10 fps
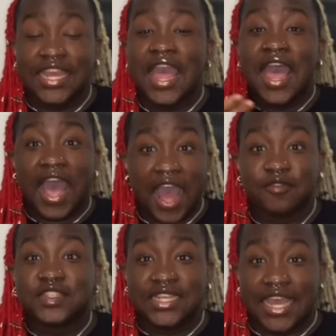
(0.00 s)
have to
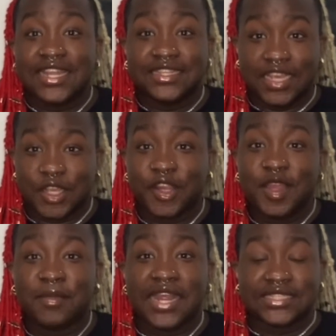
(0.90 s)
get liquor in
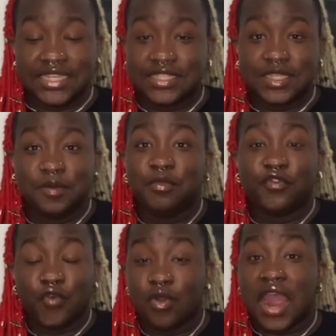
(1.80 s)
my system
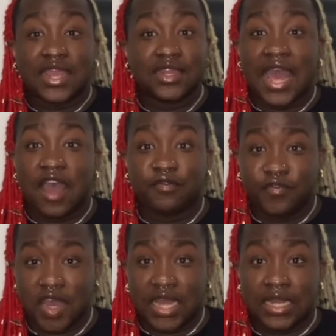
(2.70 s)
before I could have
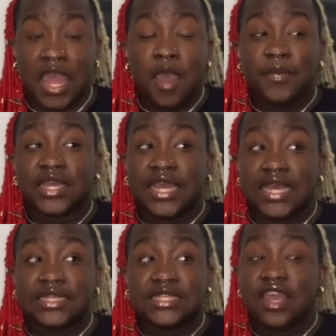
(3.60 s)
fun.
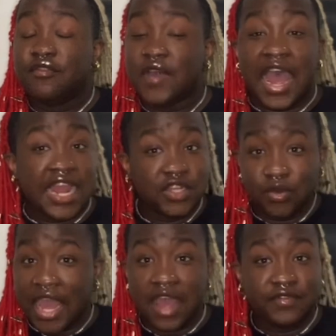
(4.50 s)
Because if I don't
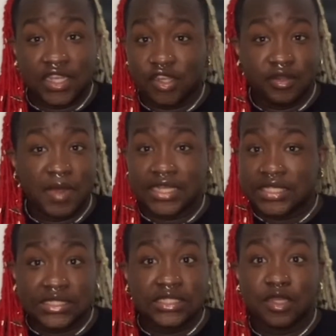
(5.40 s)
have liquor in my
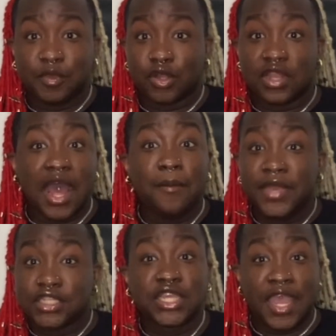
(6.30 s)
system, girl, a bitch
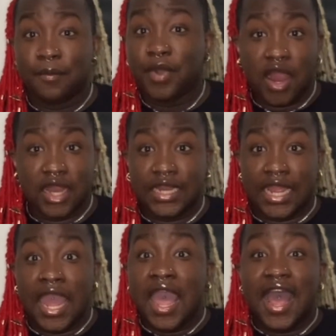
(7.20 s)
can't party.
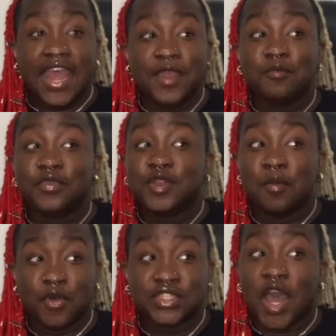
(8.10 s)
I am the
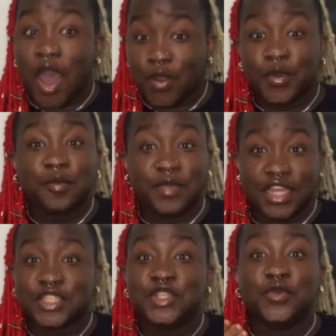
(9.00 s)
most awkward bitch
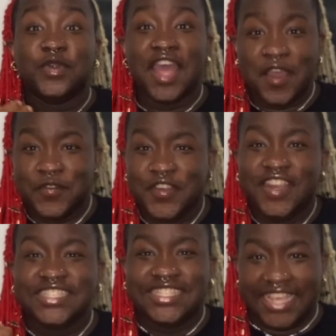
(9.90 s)
you would ever
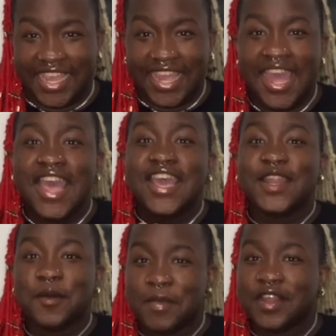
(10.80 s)
see in a
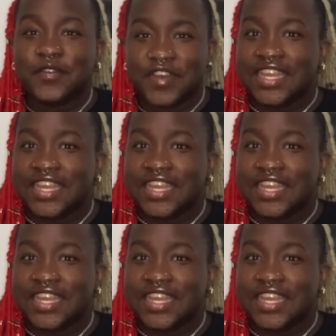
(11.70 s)
motherfucking